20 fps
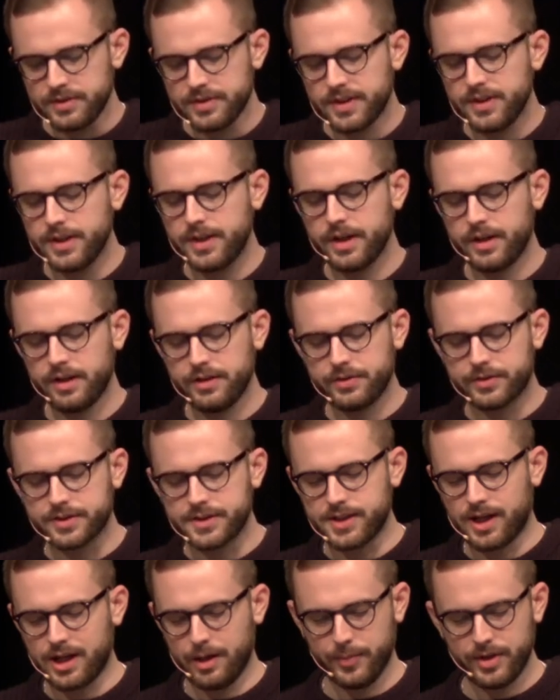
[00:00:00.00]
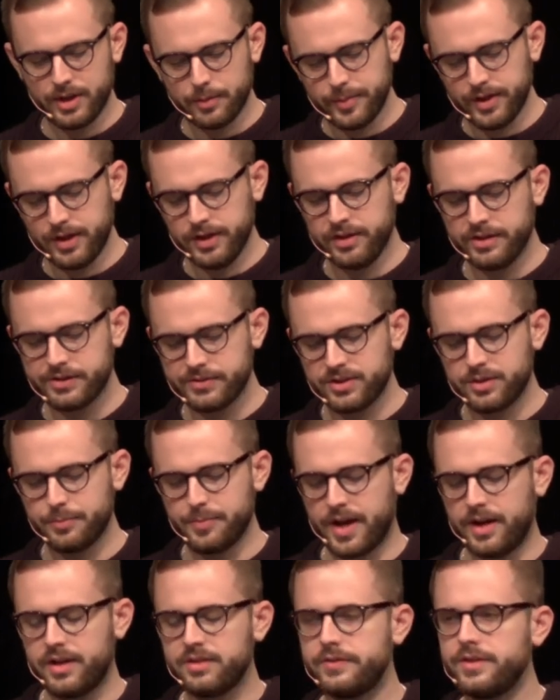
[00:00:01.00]
Dedicating your time and abilities to the
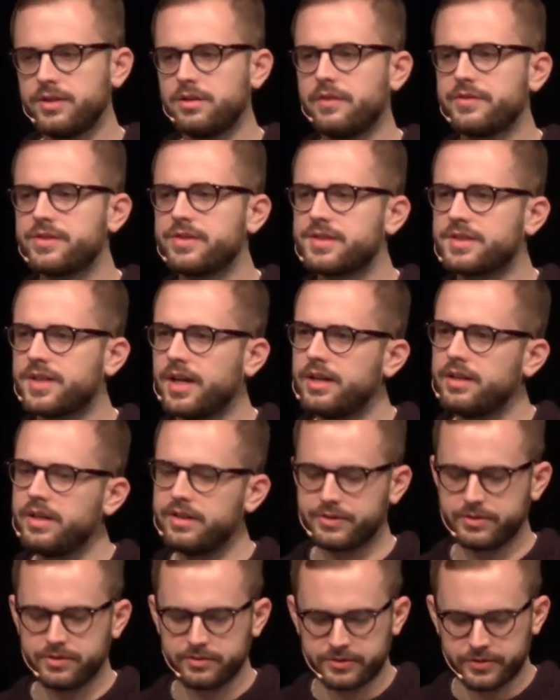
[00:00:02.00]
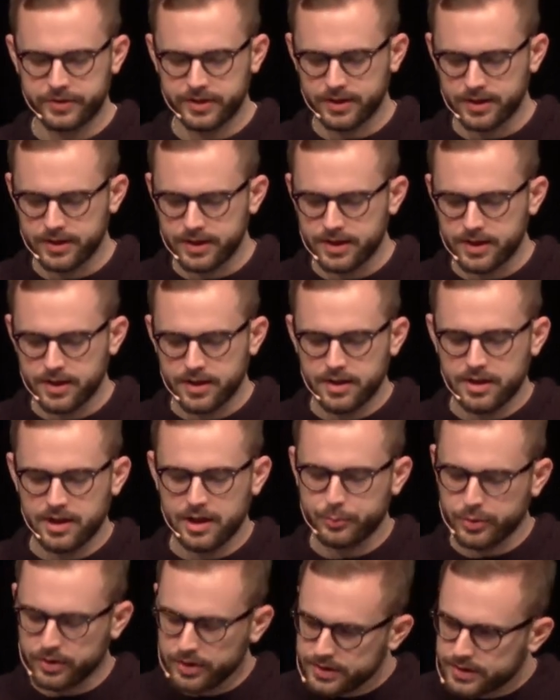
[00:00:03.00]
benefit of society is concretely
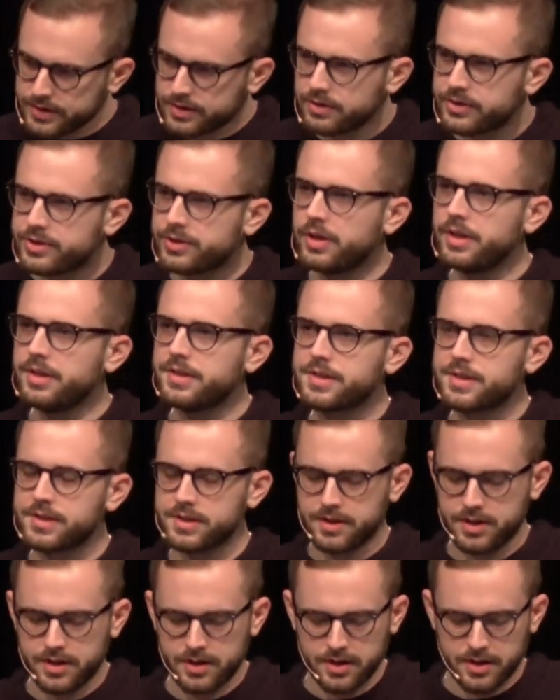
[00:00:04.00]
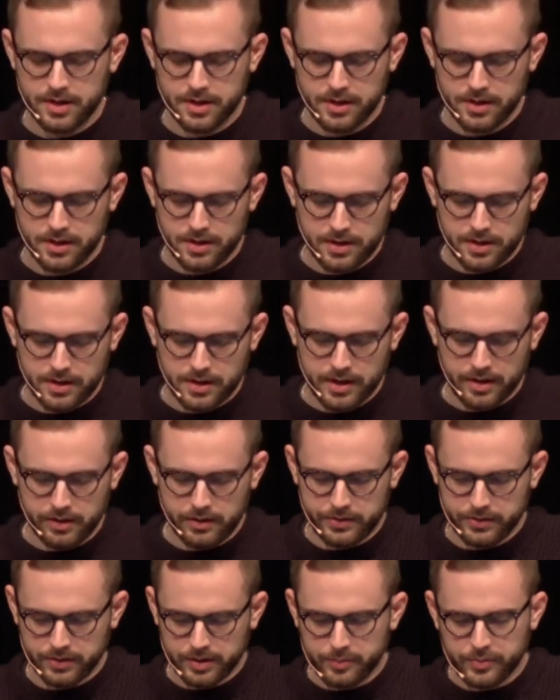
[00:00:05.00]
a political choice,
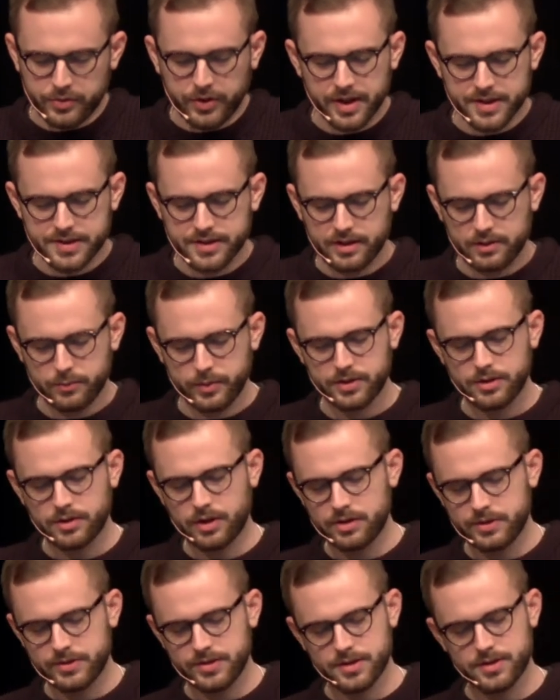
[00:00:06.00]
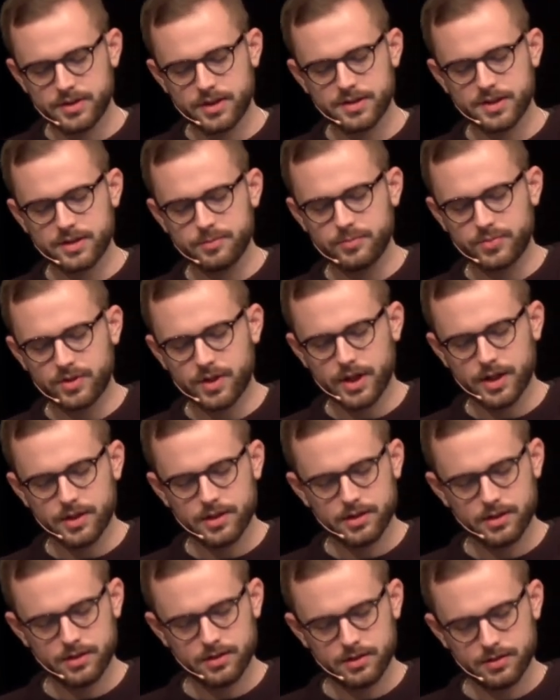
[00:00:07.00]
and you should embrace that with consciousness and
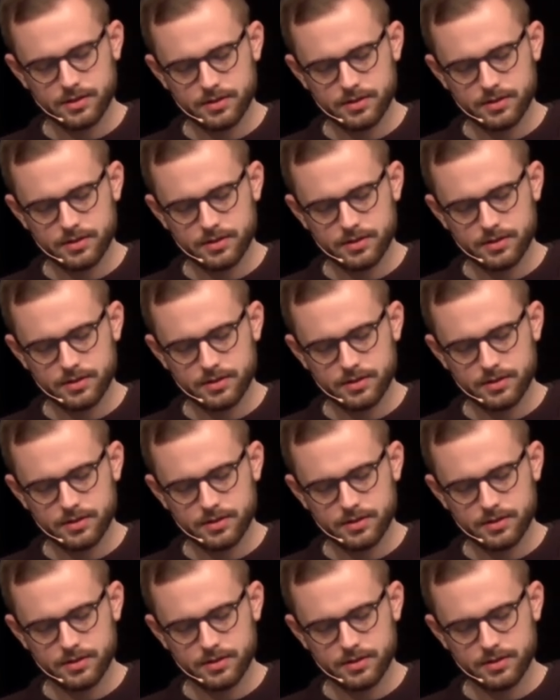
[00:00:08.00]
pride.